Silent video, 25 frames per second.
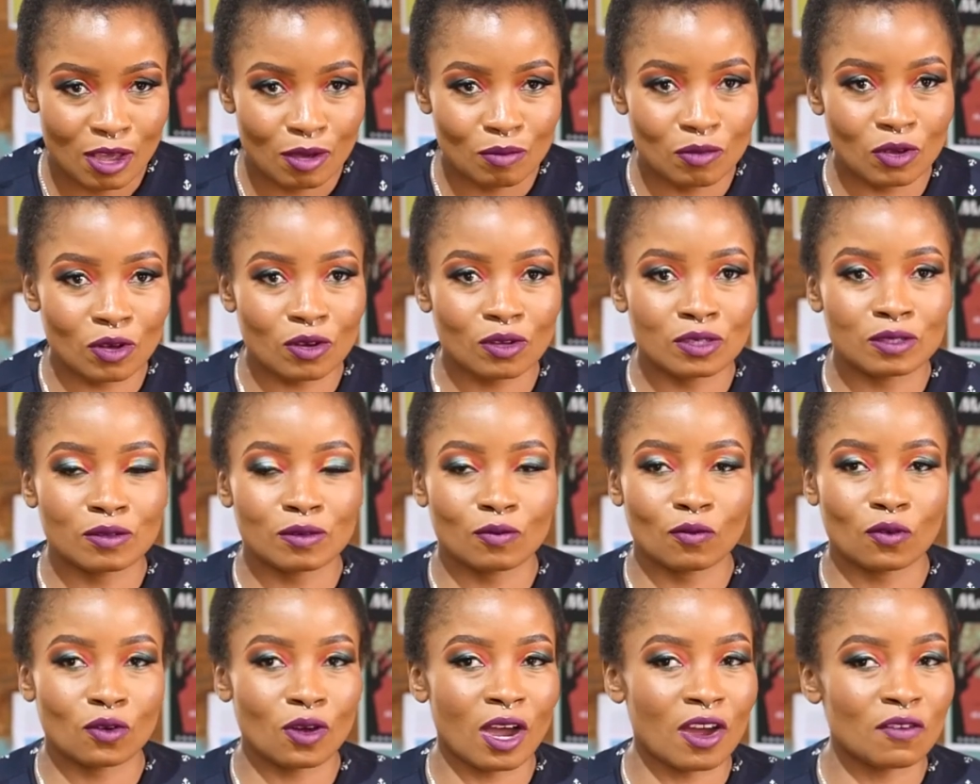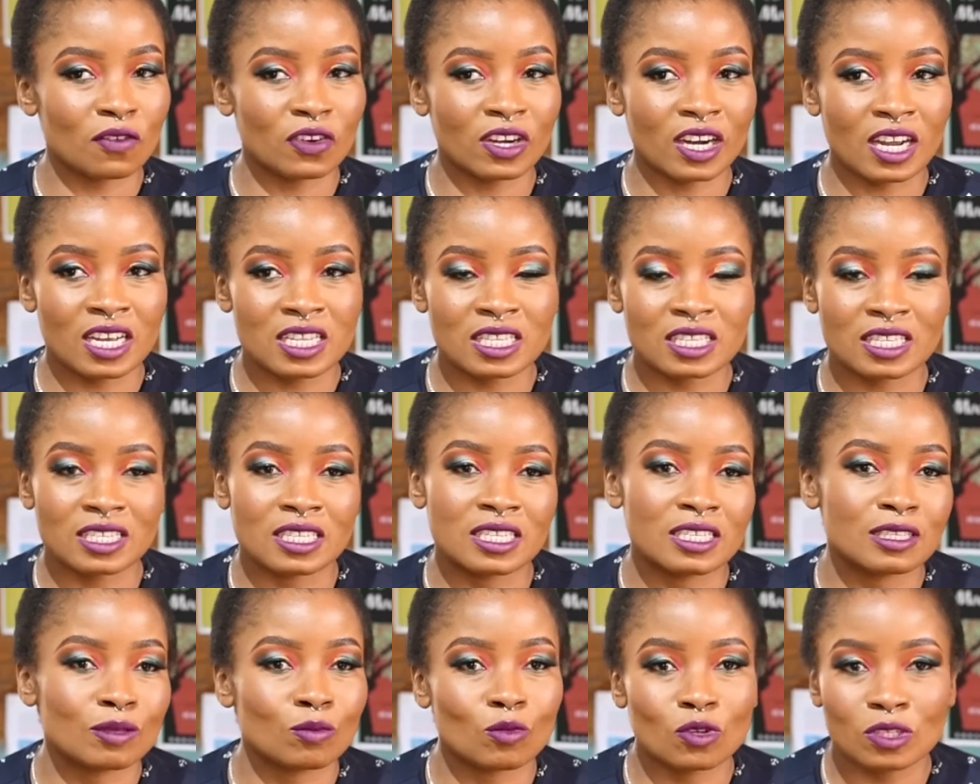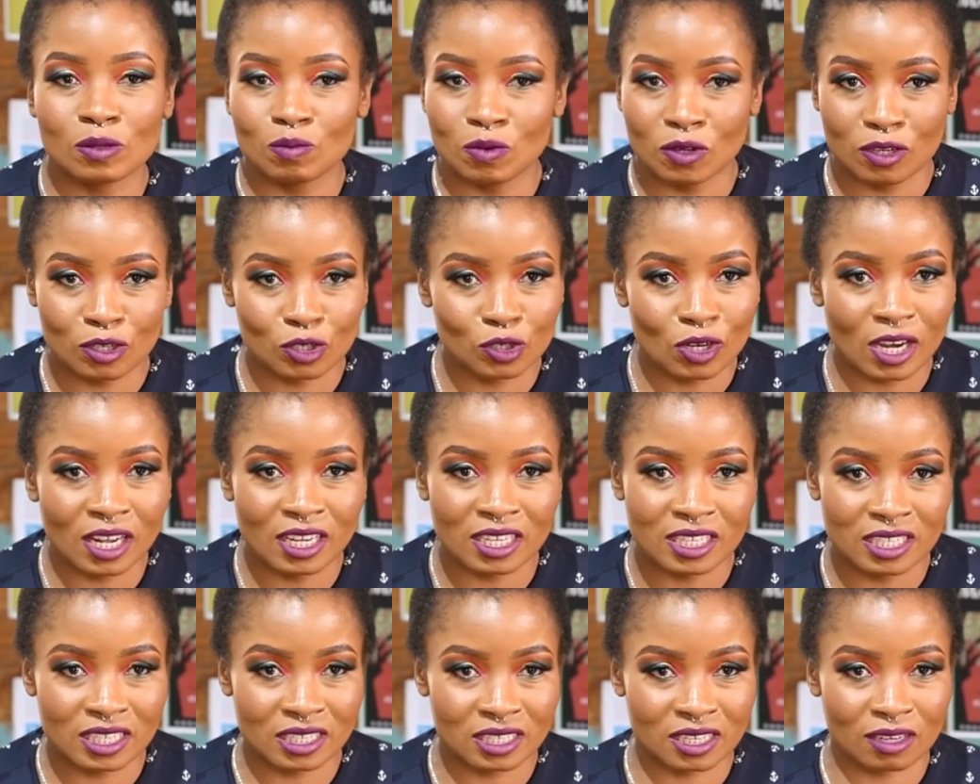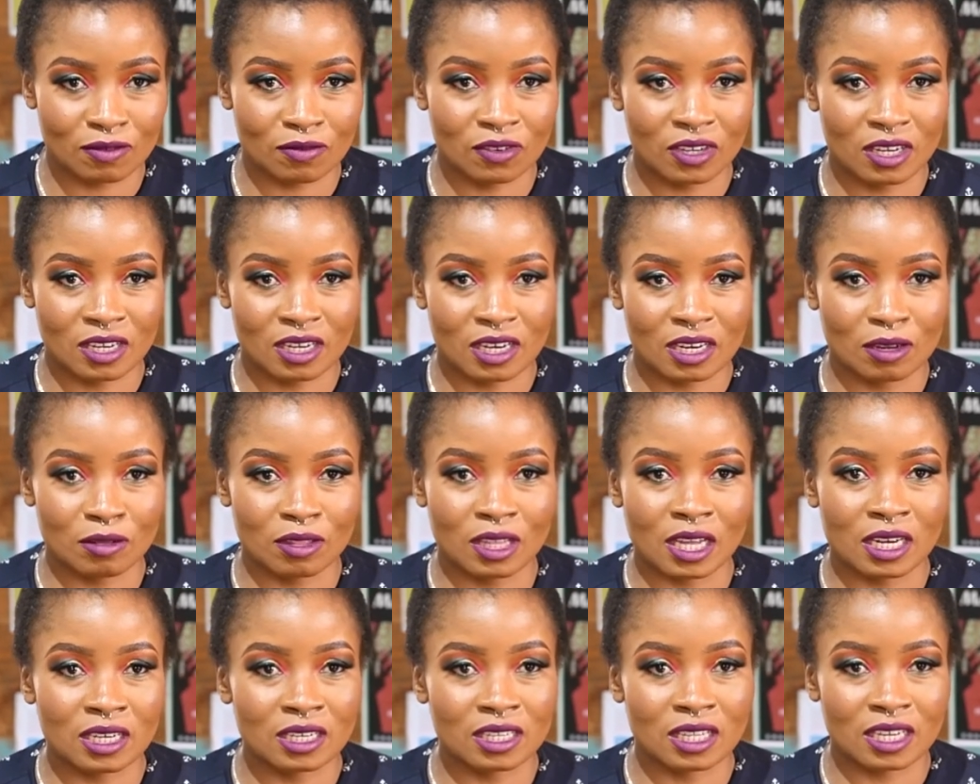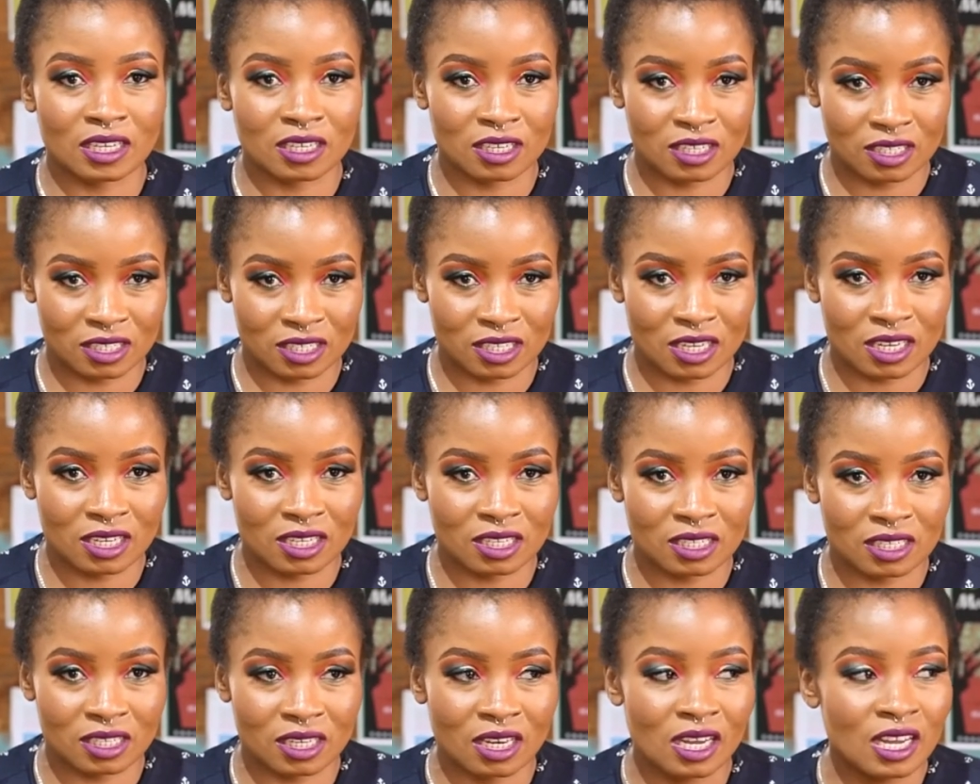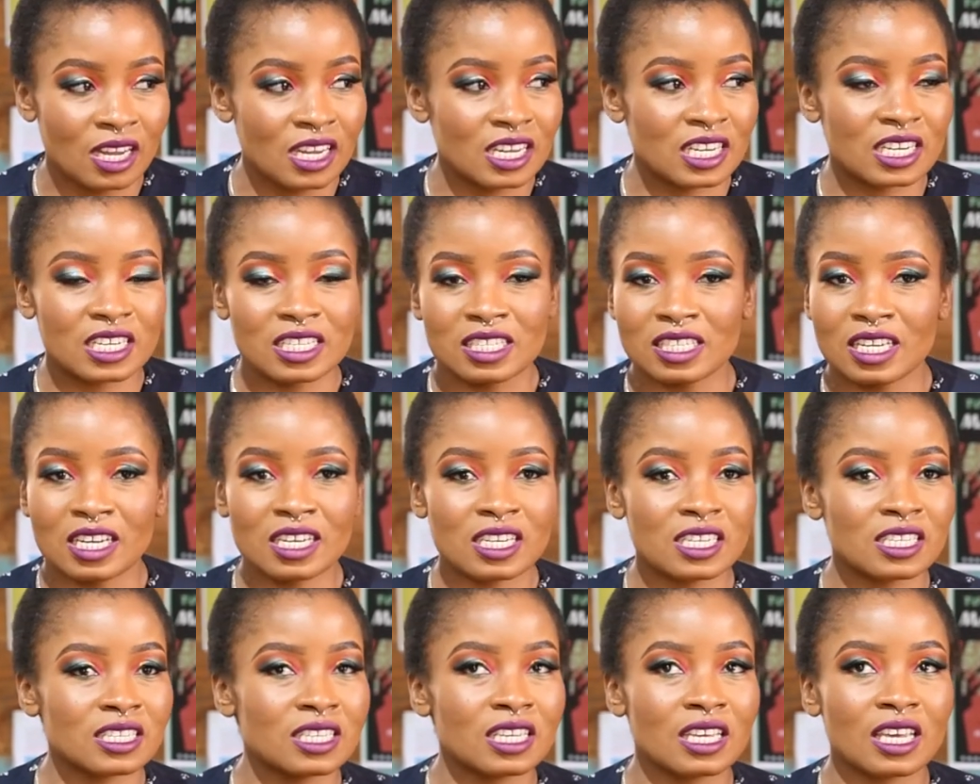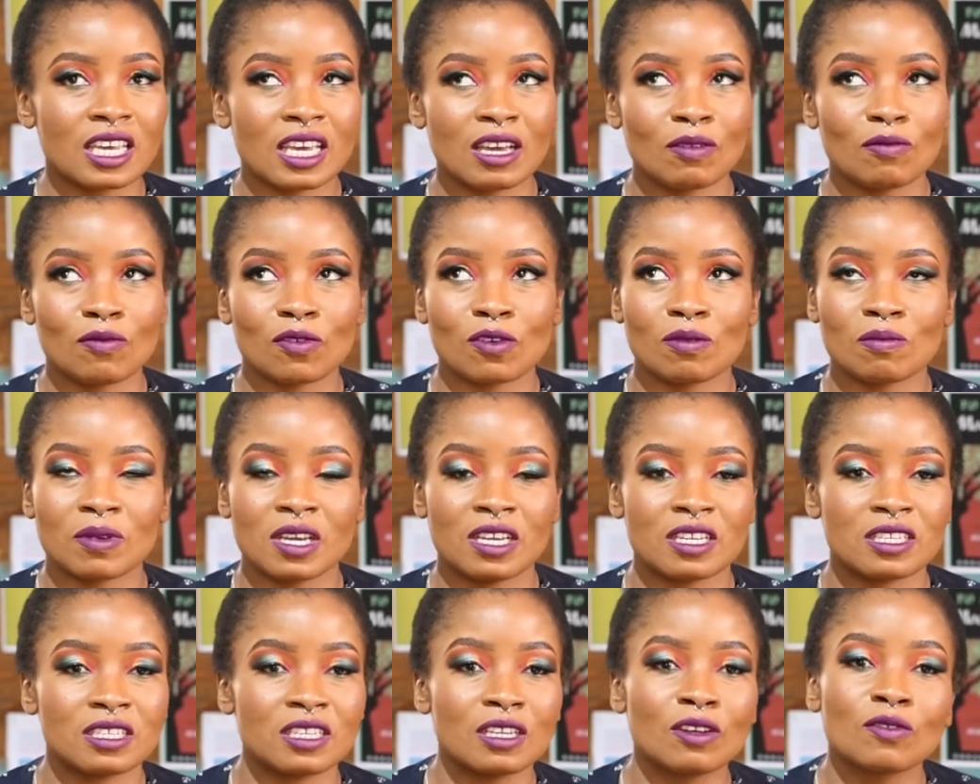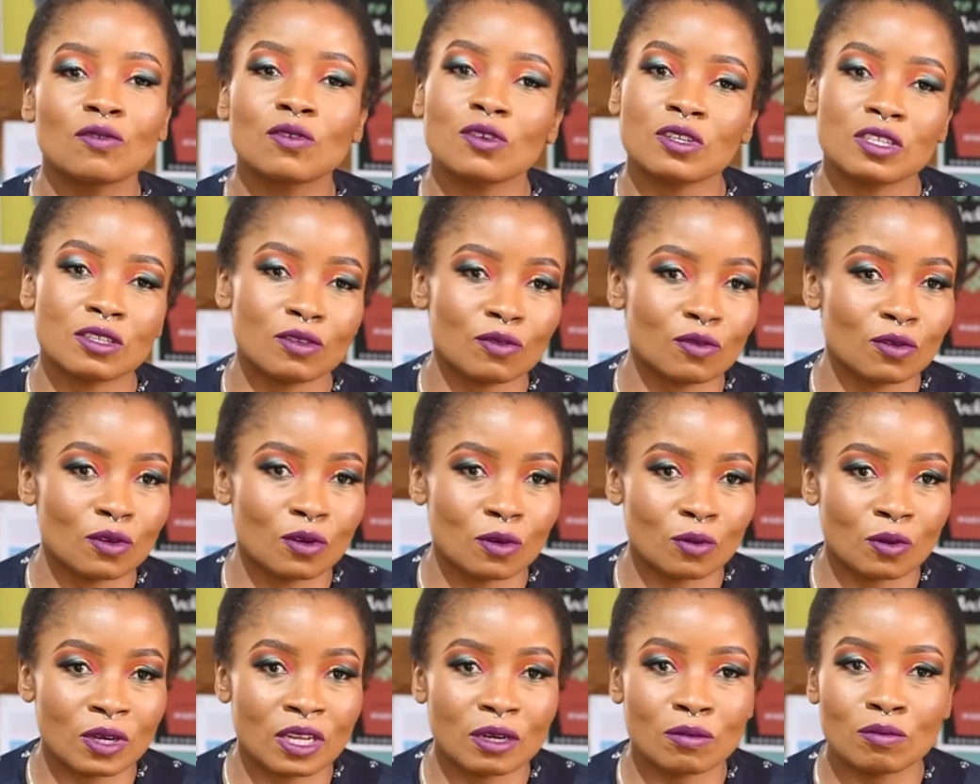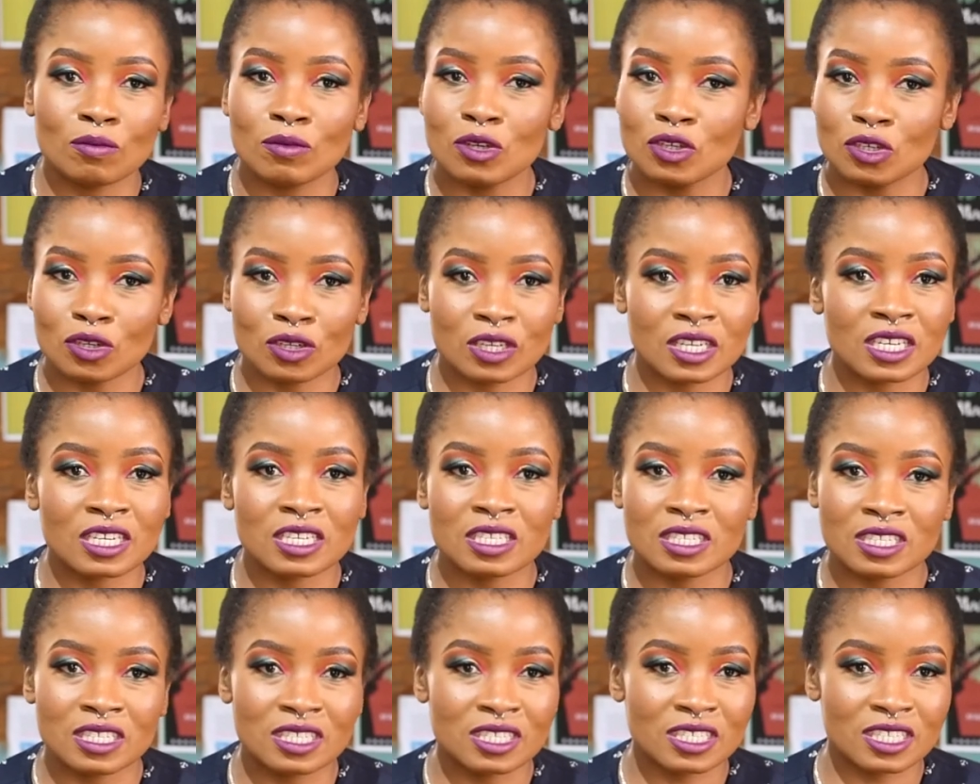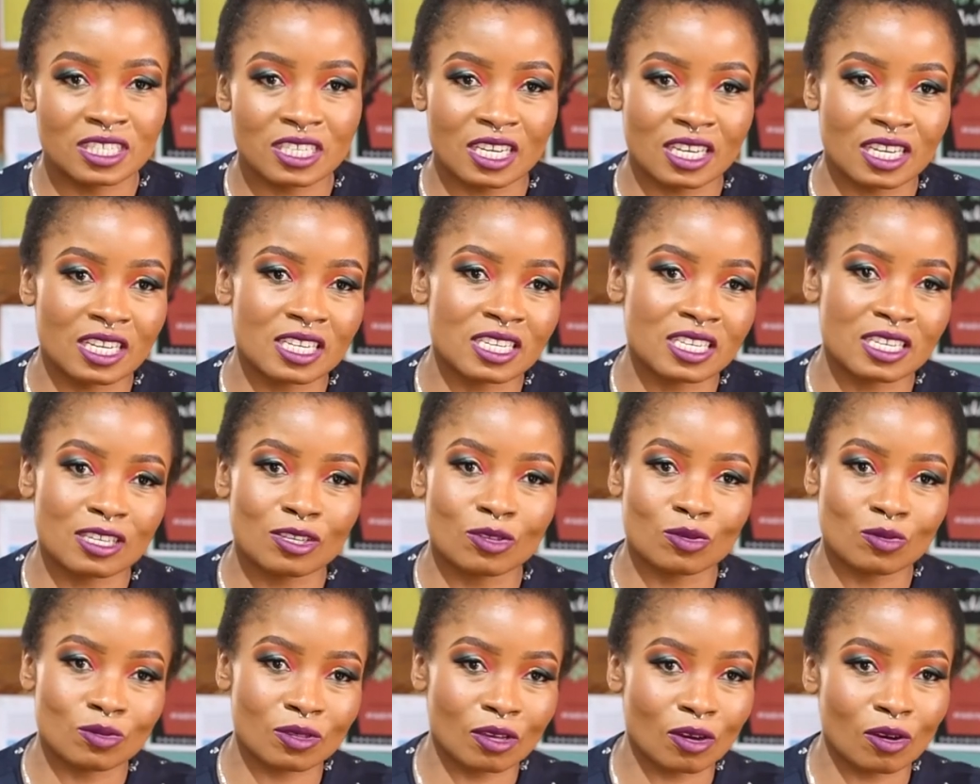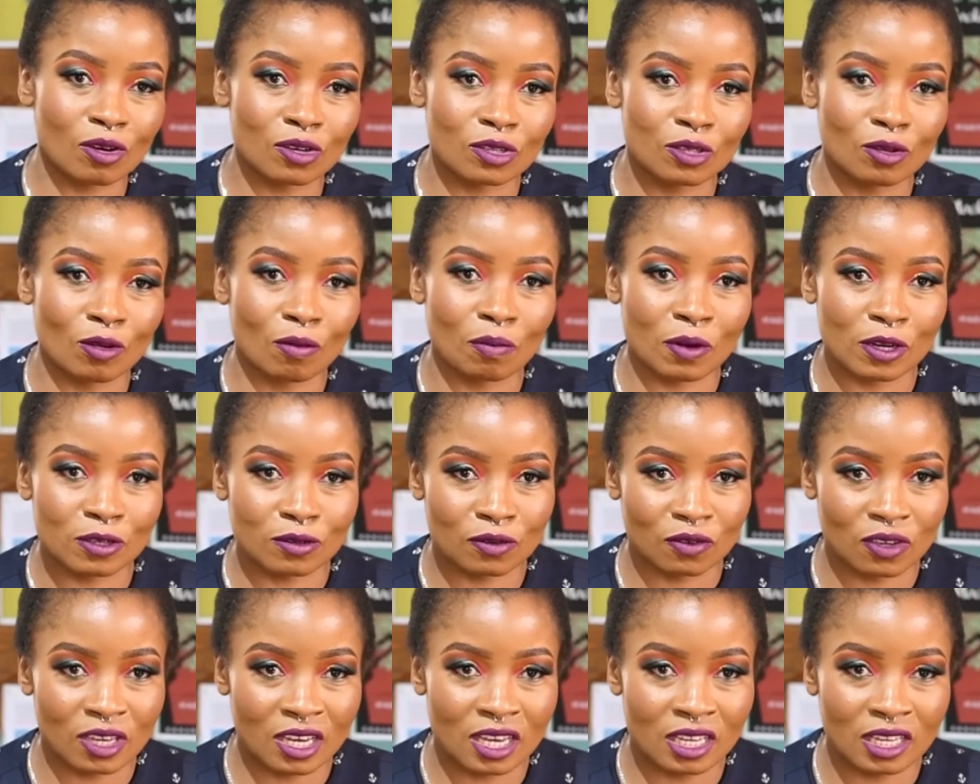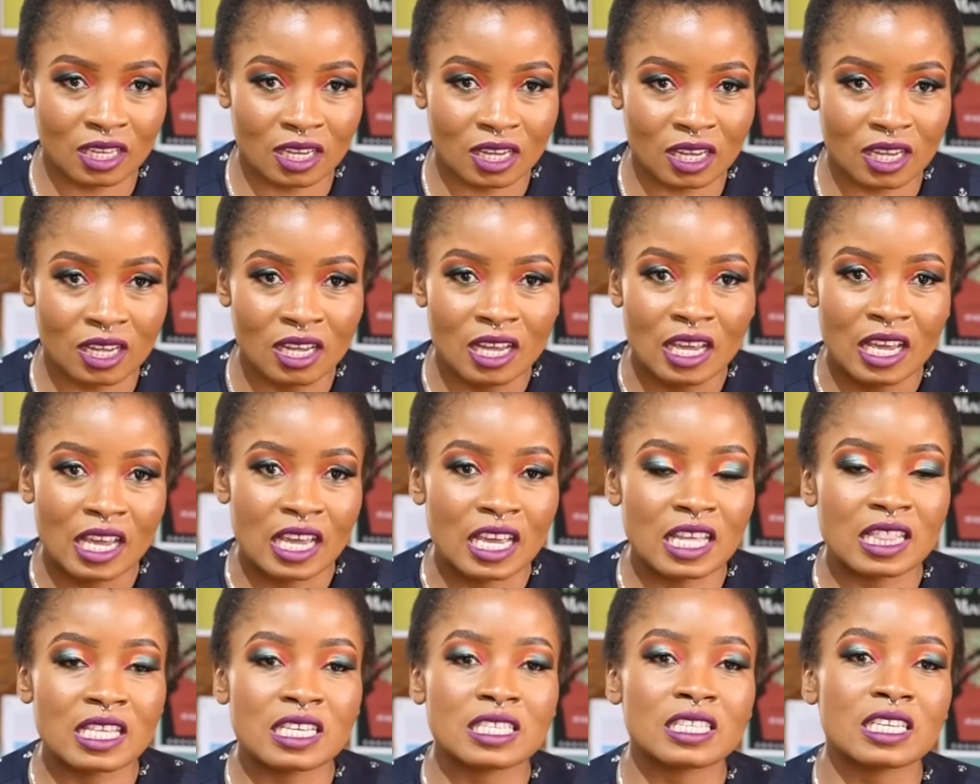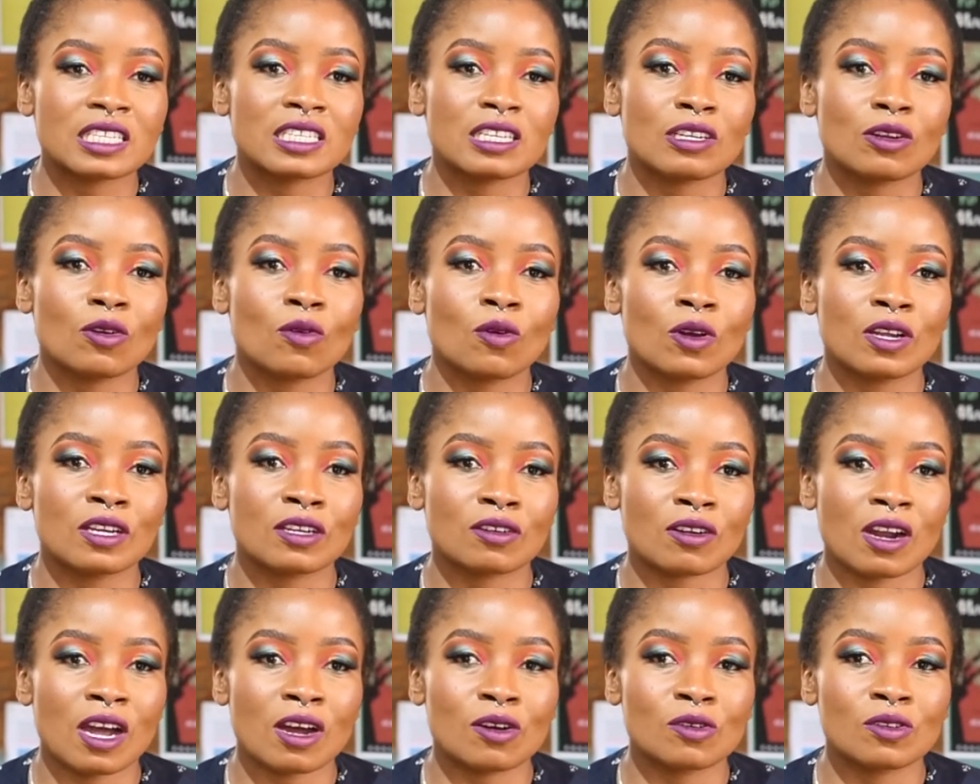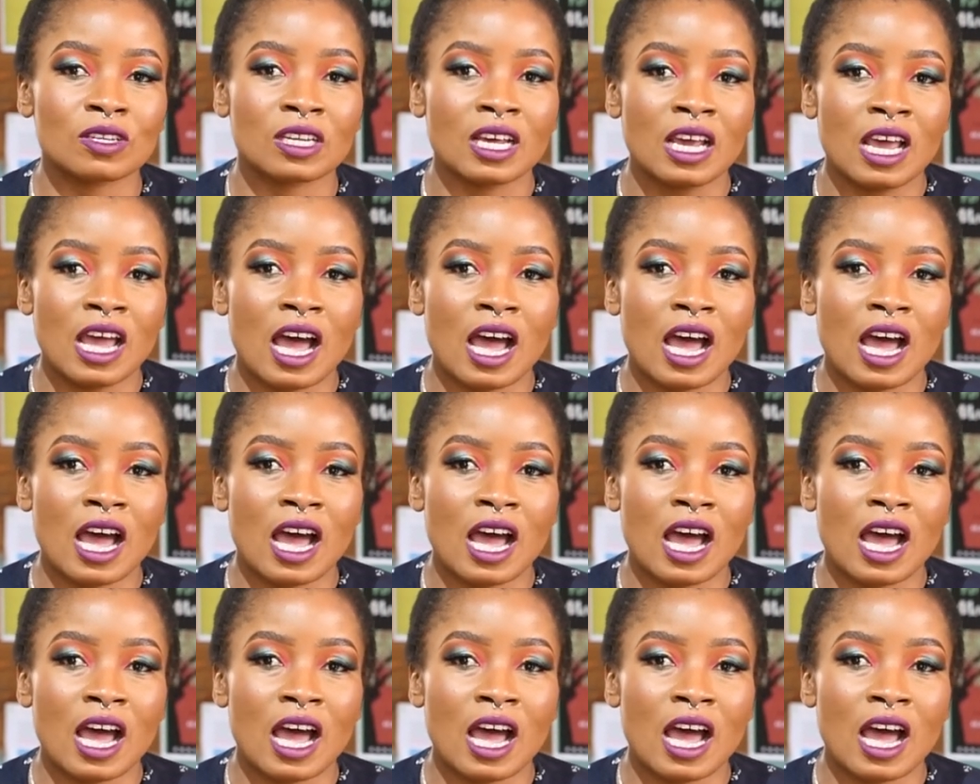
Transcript: Because for Africans, it is more spirituality than Christianity. Christianity came from 1844 when missionaries checked into the coastal part of Kenya and they started going around.